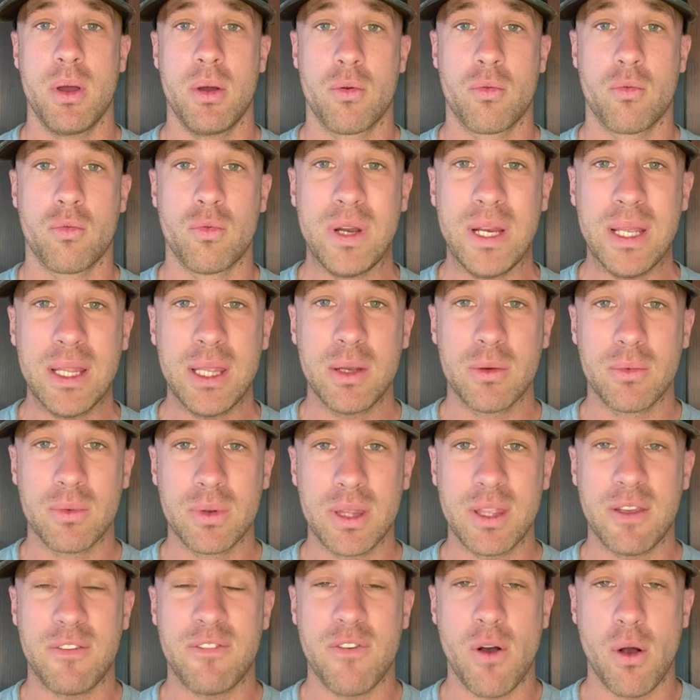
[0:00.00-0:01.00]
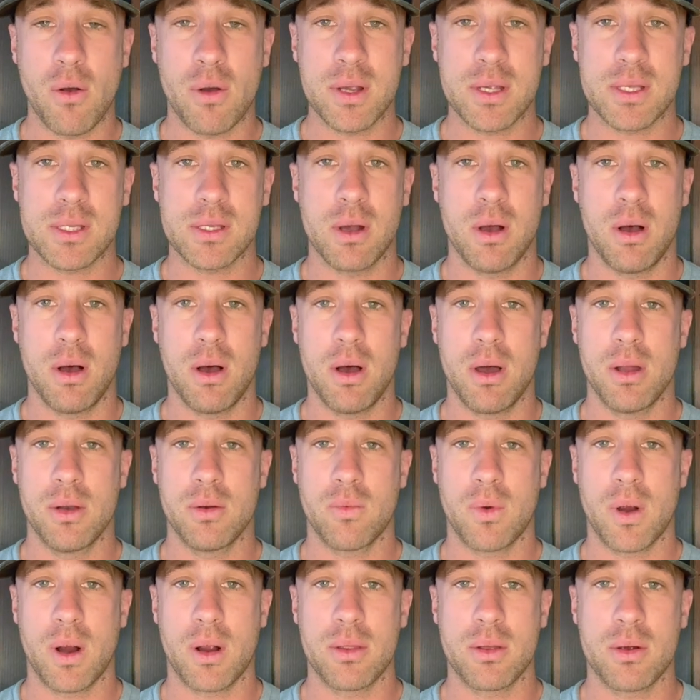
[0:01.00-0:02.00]
really, really focus
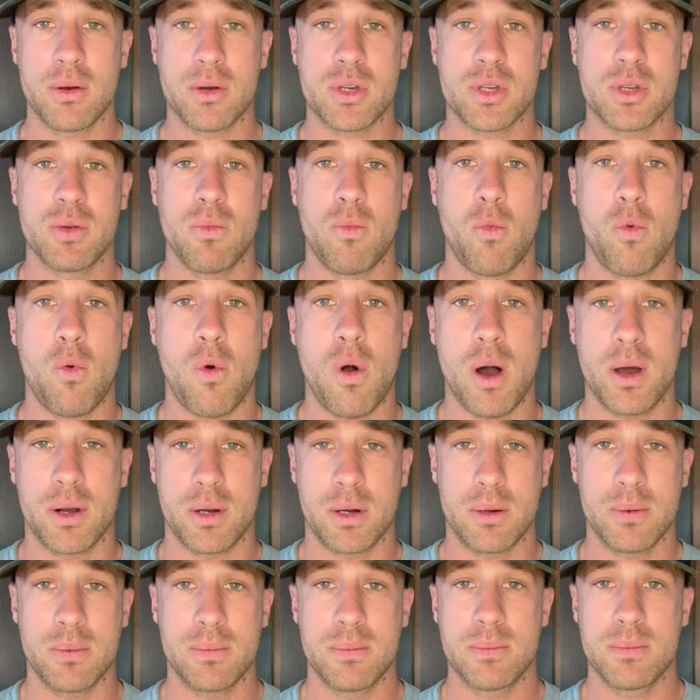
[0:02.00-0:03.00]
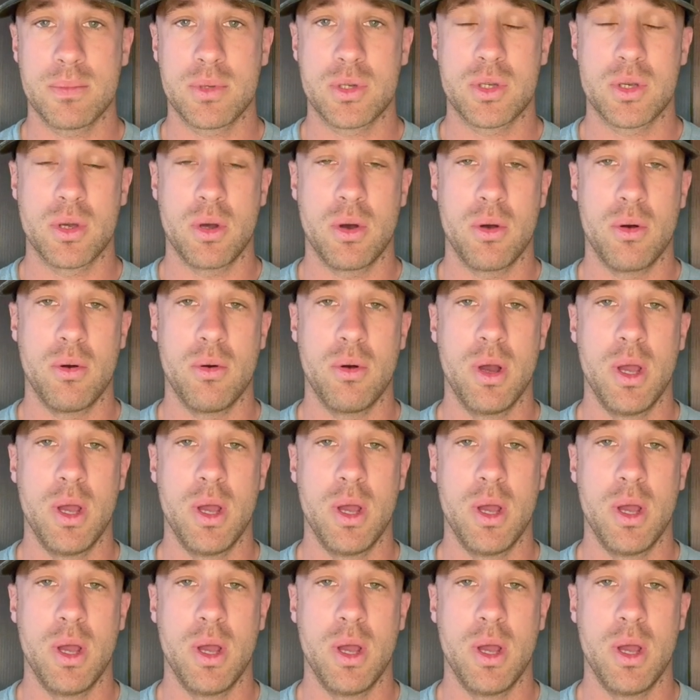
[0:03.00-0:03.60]
on where there's some water. So